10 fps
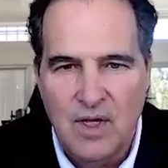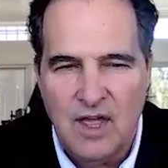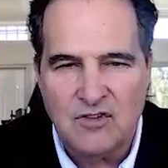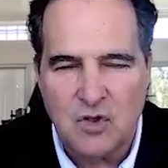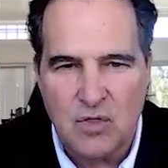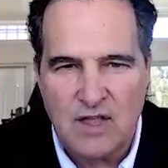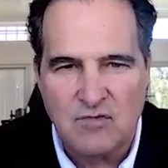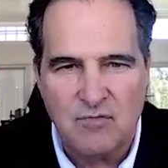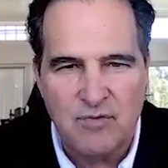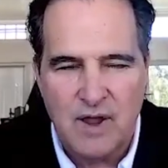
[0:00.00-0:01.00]
And so
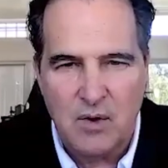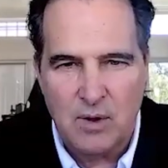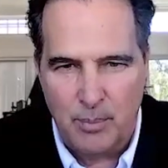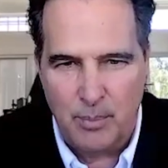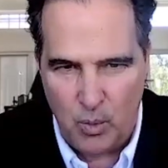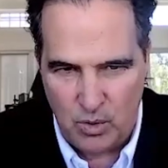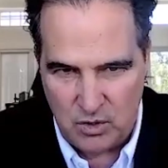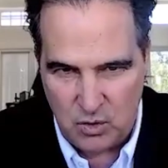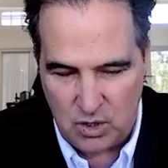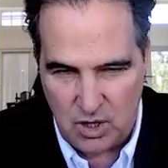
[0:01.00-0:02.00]
that's very important
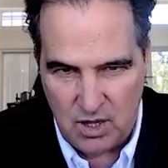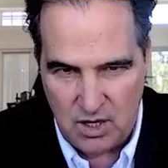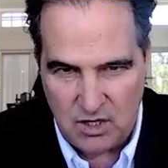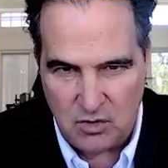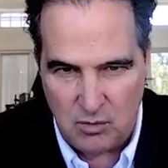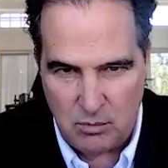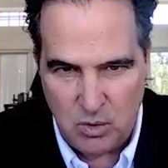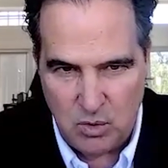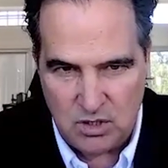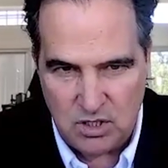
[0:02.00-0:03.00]
in your gut and in your
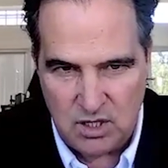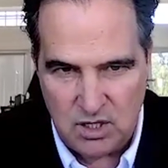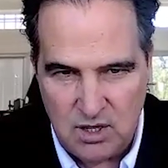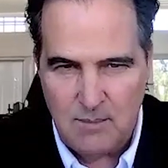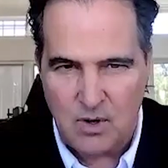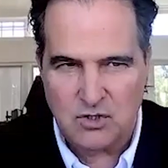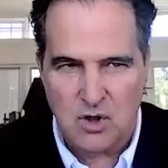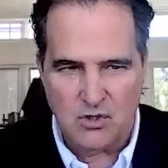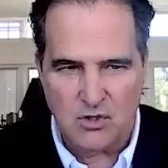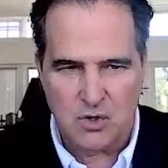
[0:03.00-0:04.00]
immunity
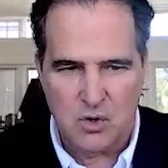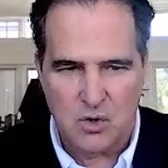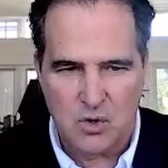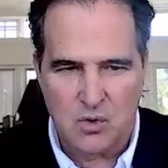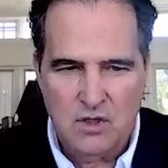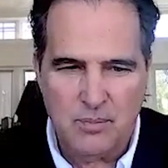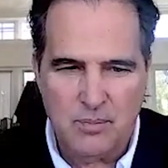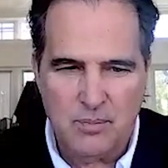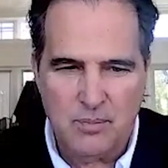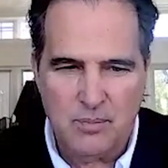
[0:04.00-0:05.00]
because also
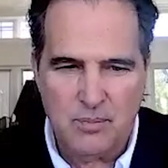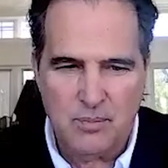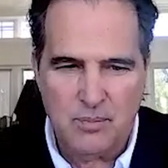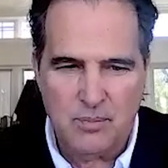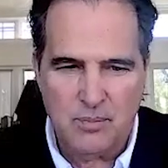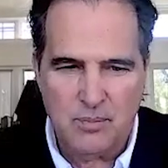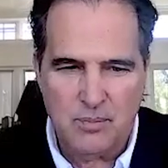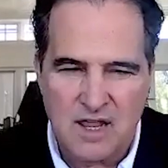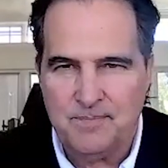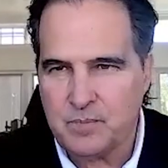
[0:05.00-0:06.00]
the prebiotics like
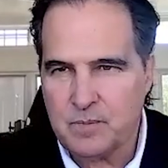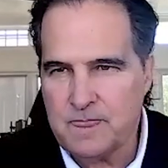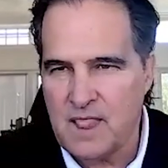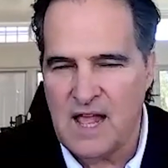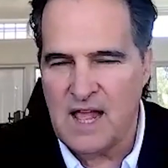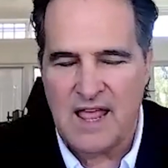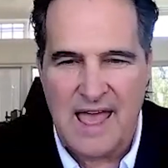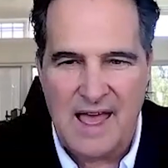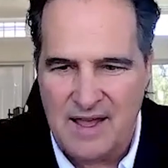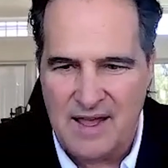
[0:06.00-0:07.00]
like
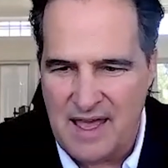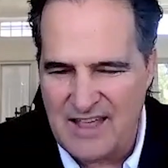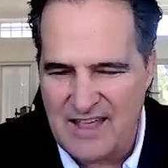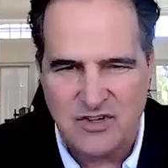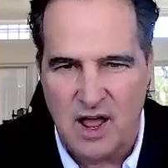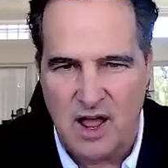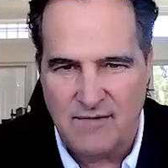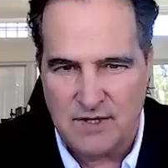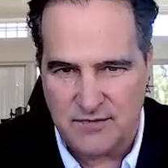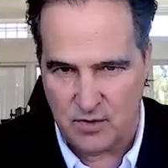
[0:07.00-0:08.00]
uh,
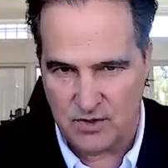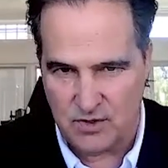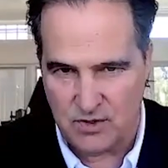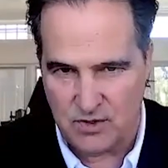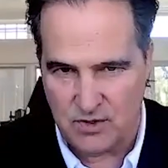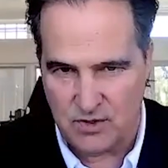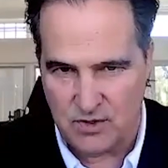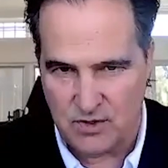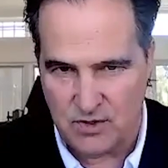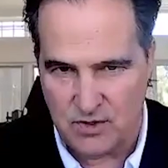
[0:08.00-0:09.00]
acidophilus, for instance,
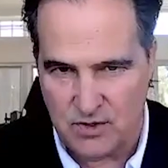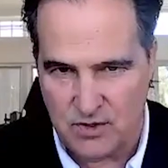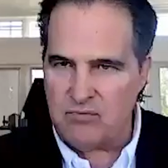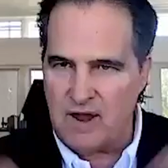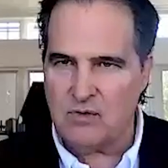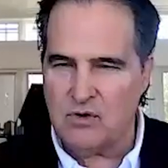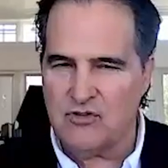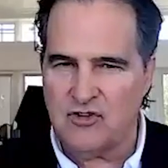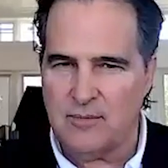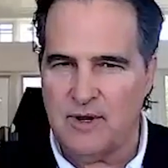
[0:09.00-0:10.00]
will pass right through your
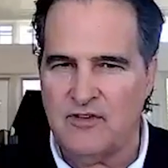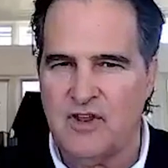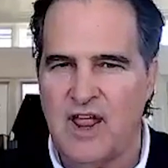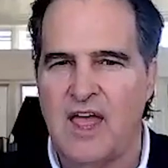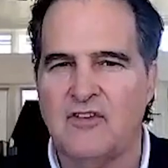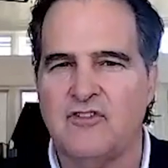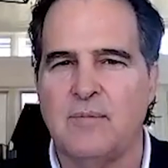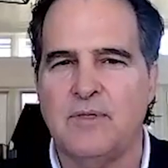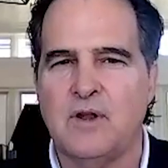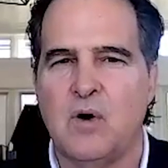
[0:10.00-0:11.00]
system unless it has
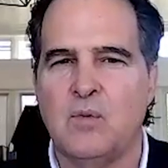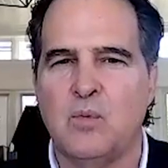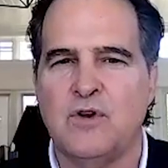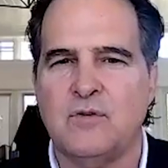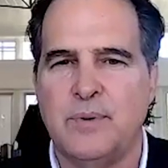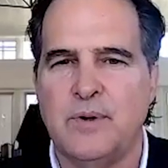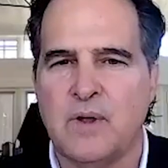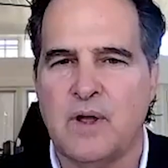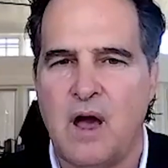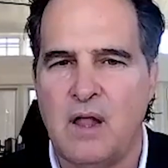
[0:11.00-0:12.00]
something on which to build
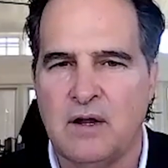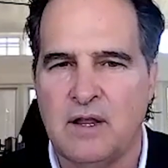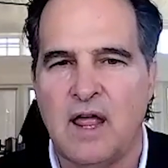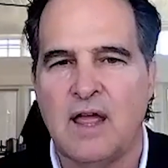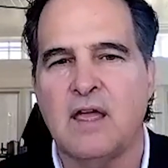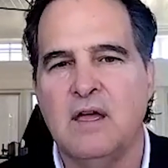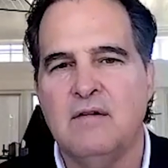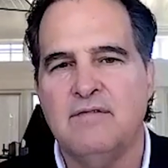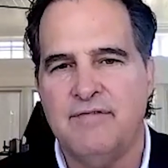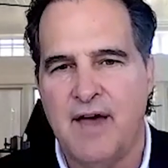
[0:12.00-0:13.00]
a colony, like
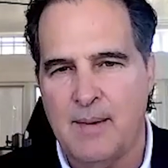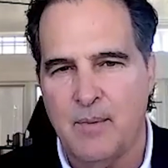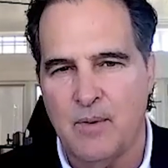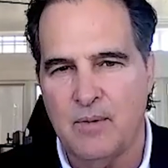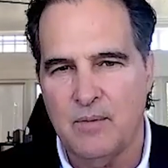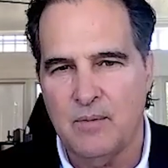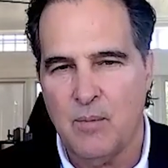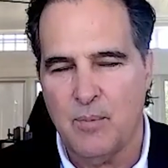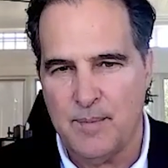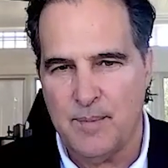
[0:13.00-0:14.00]
fiber or
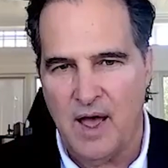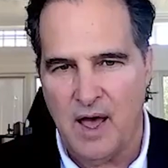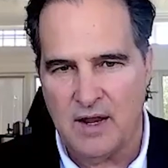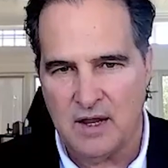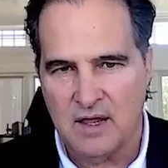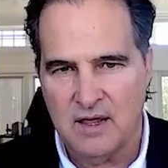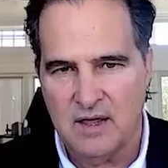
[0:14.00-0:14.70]
prebiotic.